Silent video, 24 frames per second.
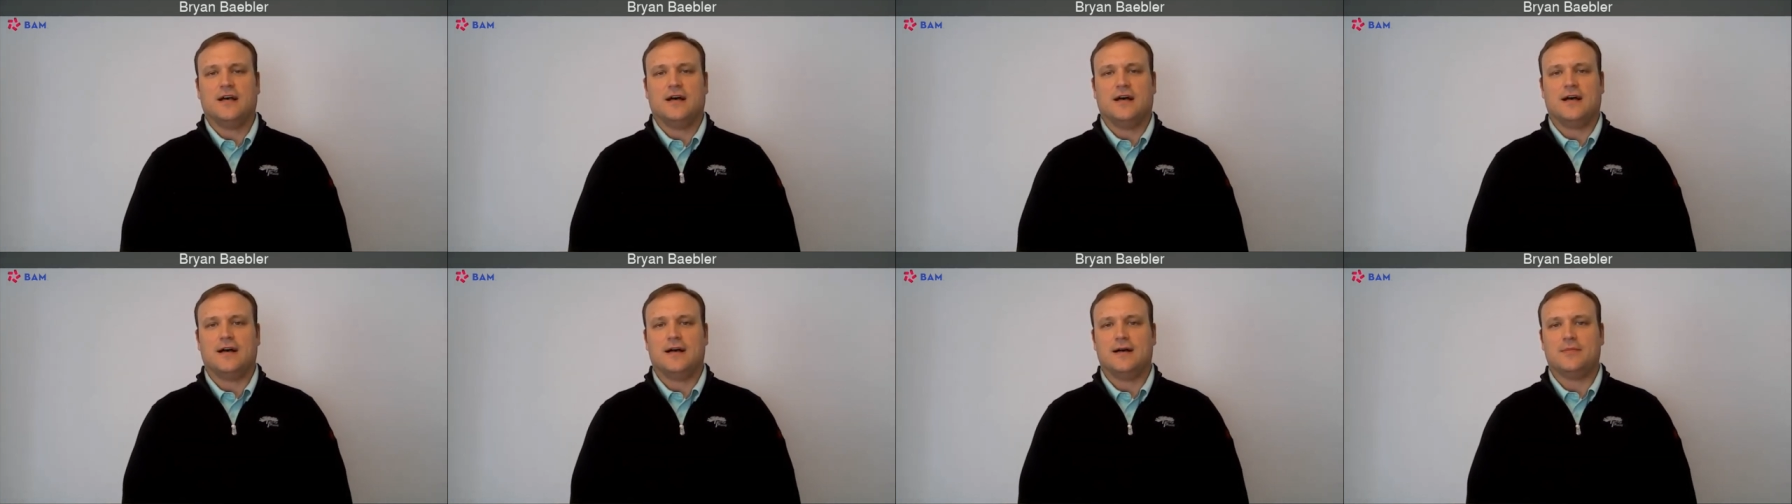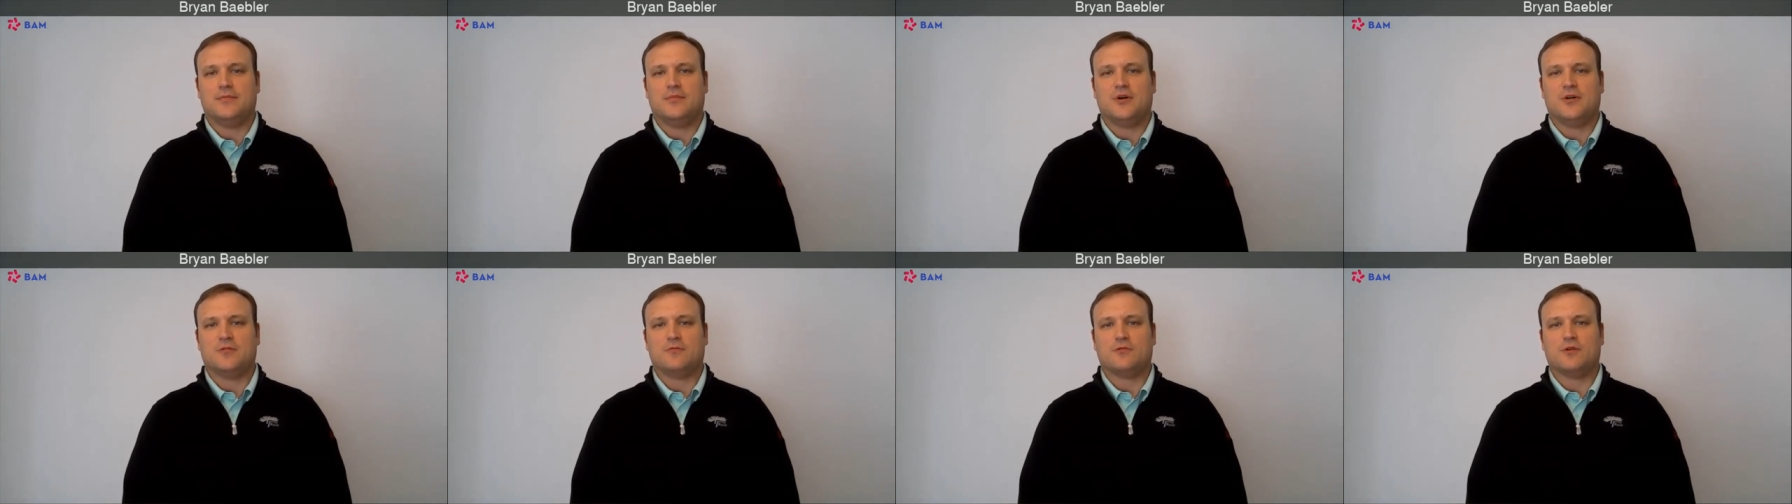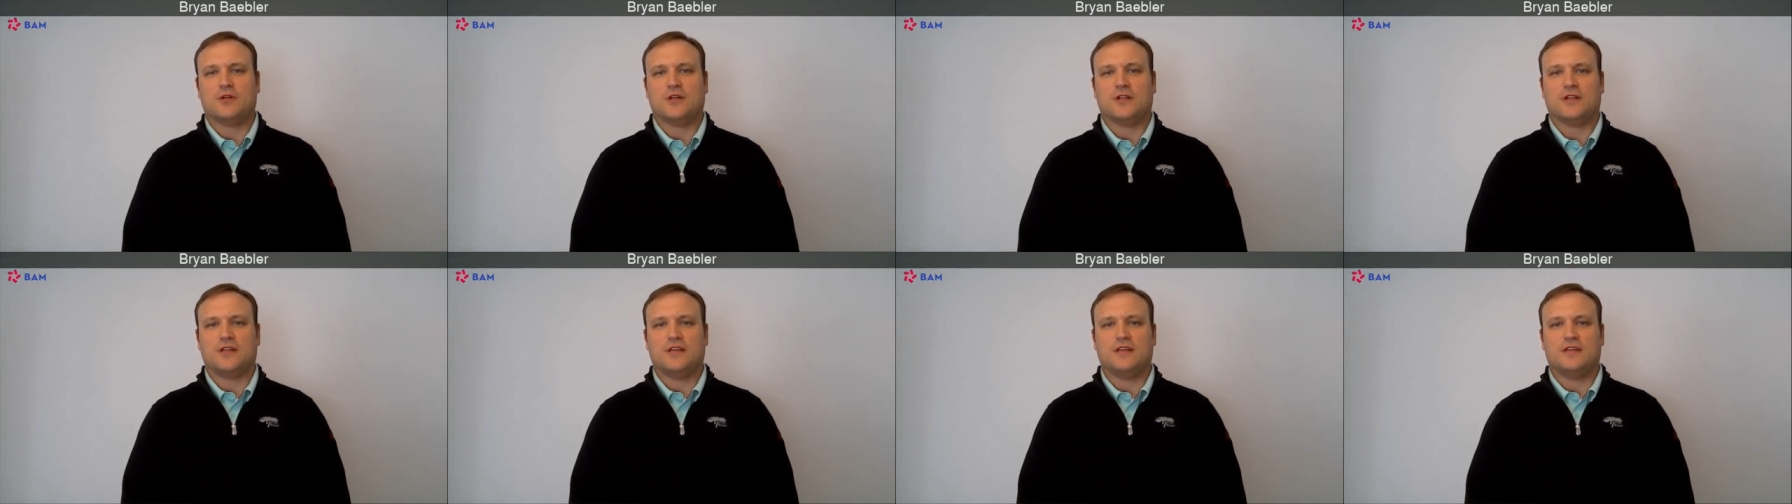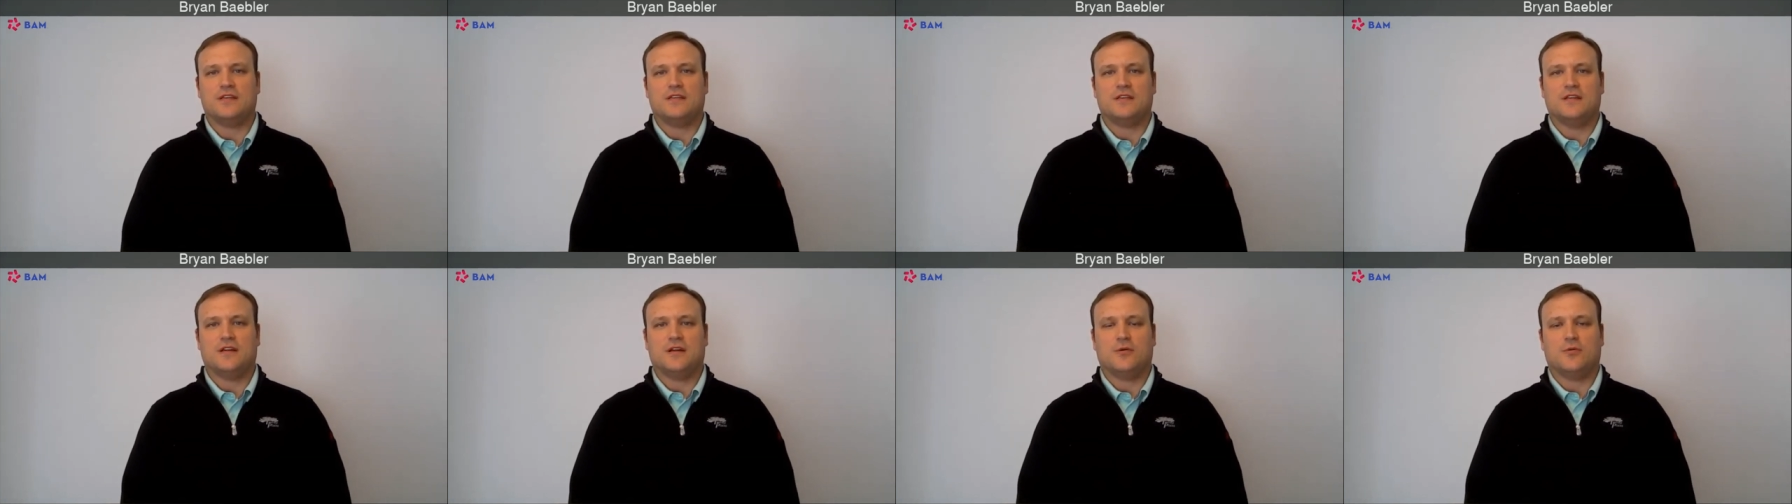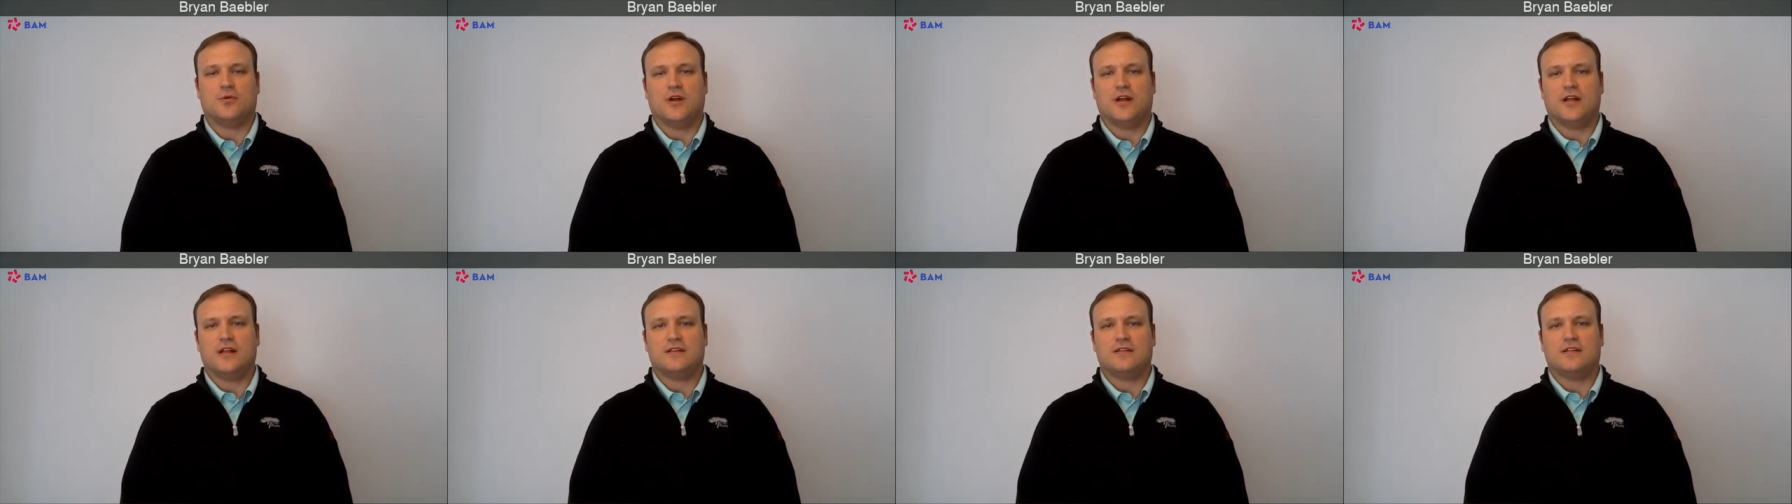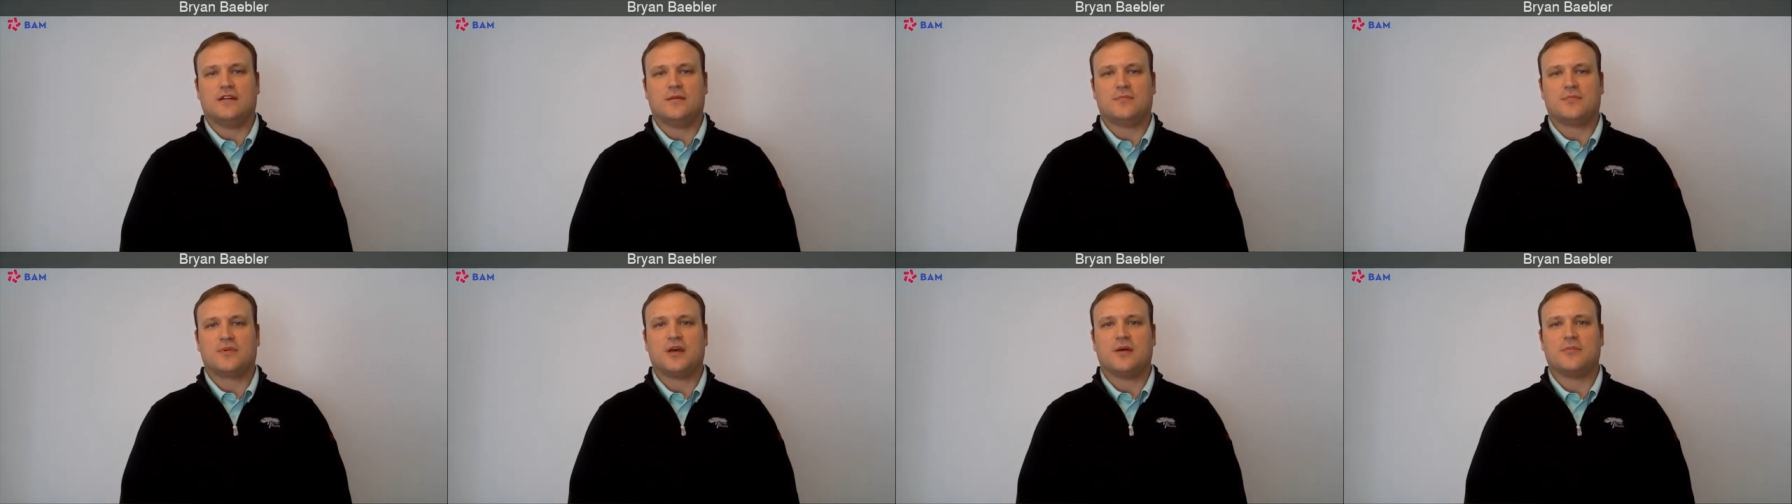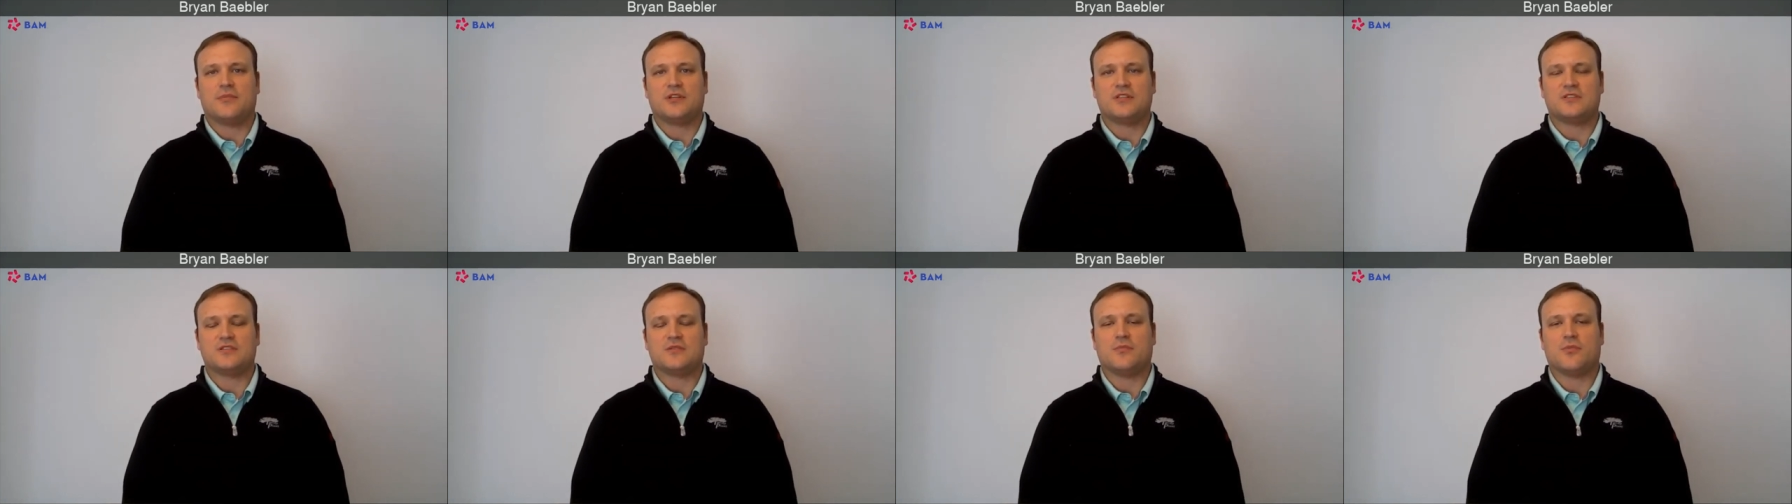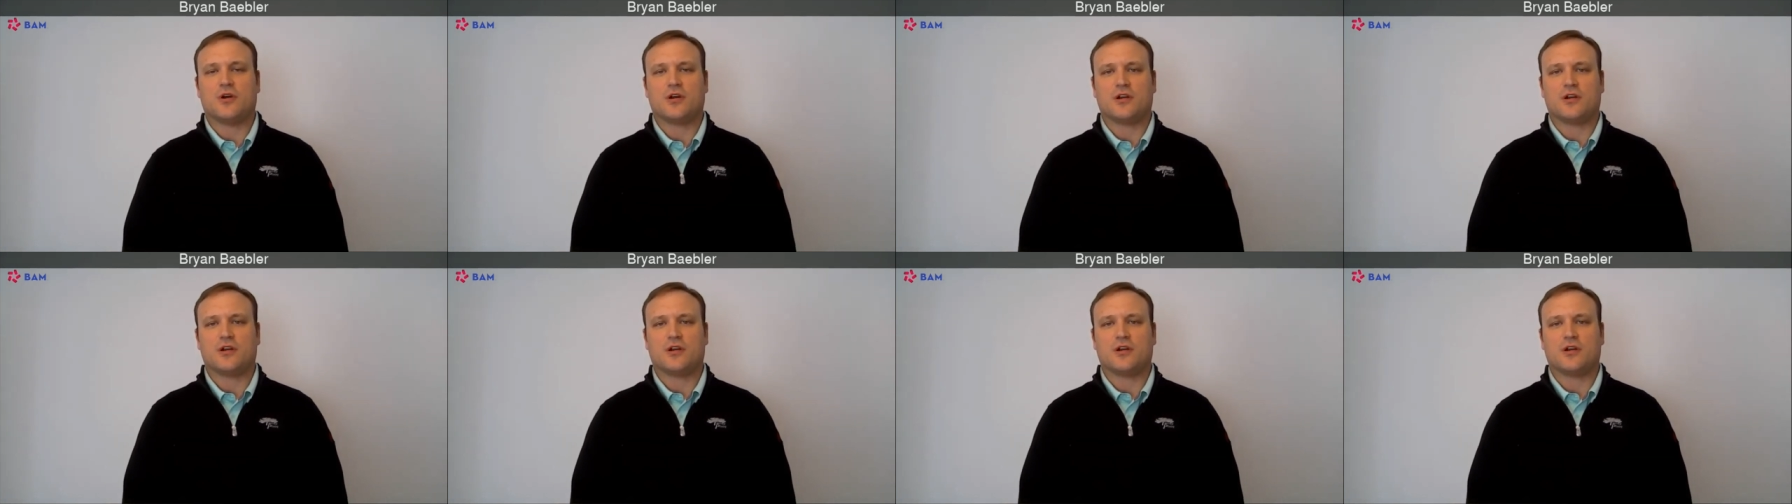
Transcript: Um, but really, you know, what ended up coming